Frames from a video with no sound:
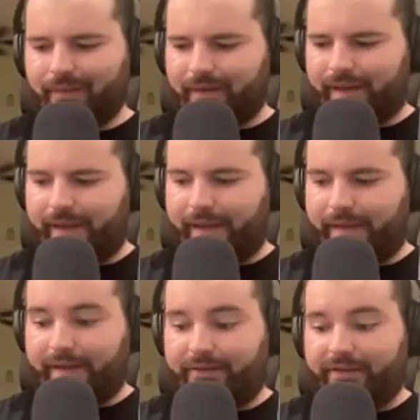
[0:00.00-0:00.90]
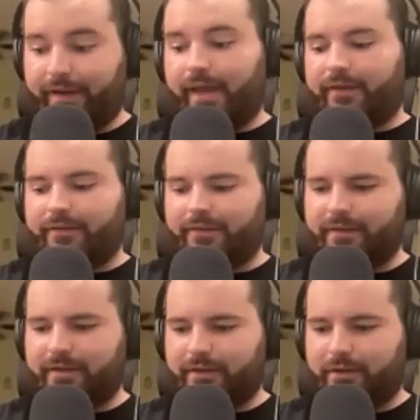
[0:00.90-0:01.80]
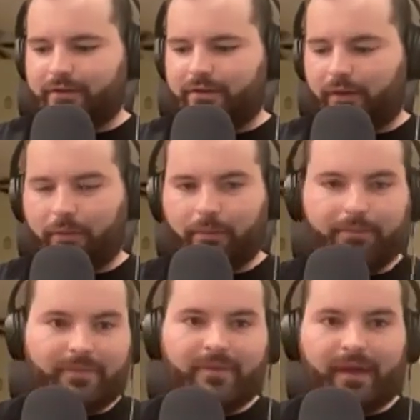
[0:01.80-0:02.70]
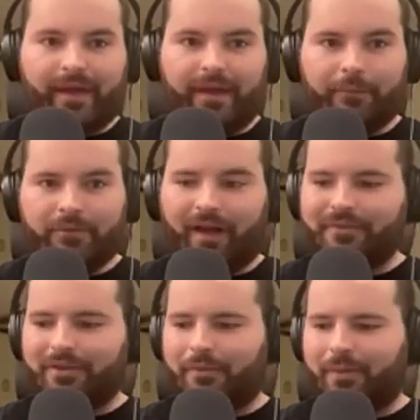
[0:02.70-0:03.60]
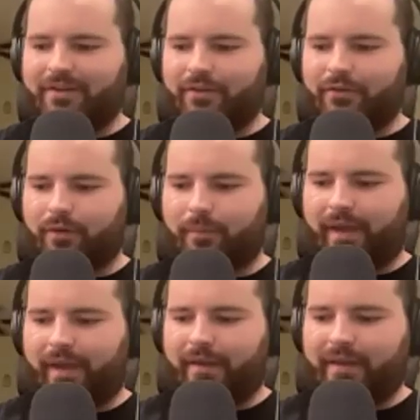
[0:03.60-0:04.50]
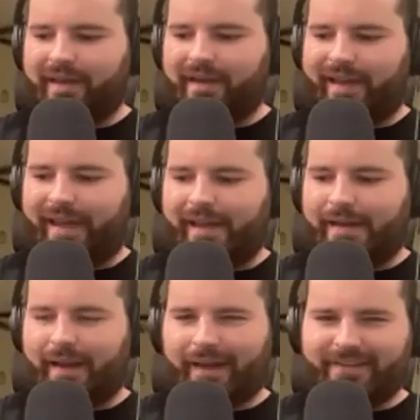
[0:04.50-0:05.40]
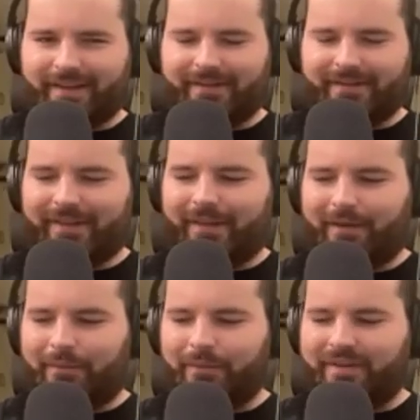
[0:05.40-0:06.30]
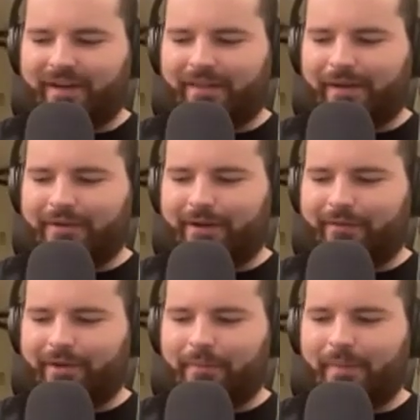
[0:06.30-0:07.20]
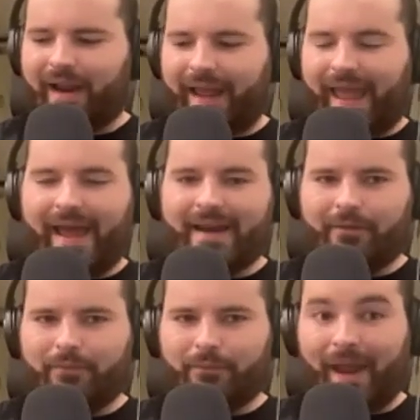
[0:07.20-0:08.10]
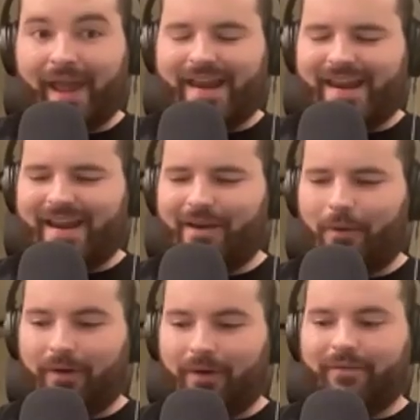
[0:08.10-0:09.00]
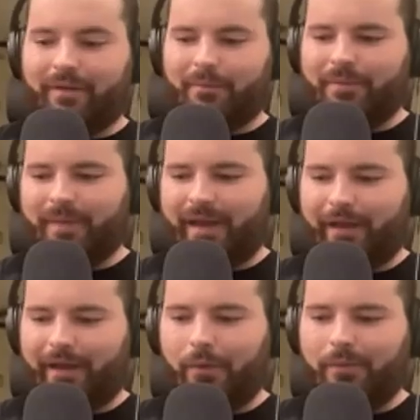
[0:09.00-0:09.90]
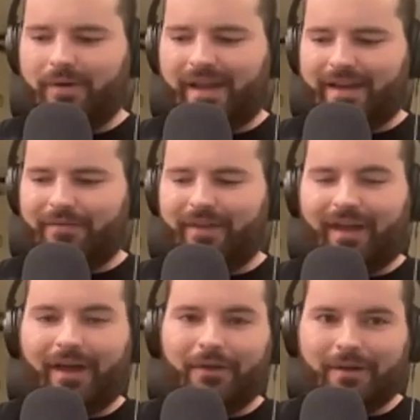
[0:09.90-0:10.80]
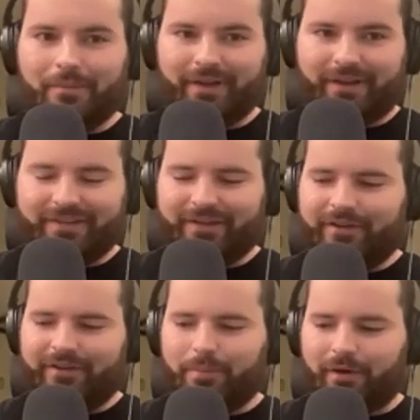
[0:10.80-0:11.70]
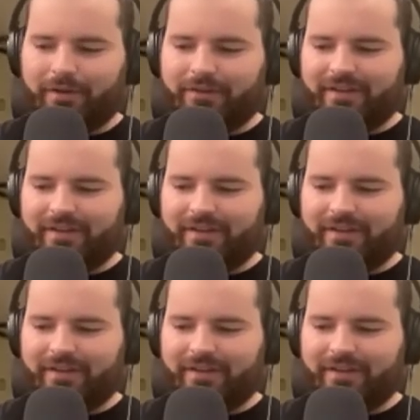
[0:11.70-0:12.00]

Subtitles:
and he said yes. So it was off to the races for me. And I said this in the Retake Lounge interview, but I hadn't read or even owned any of the other complete series books.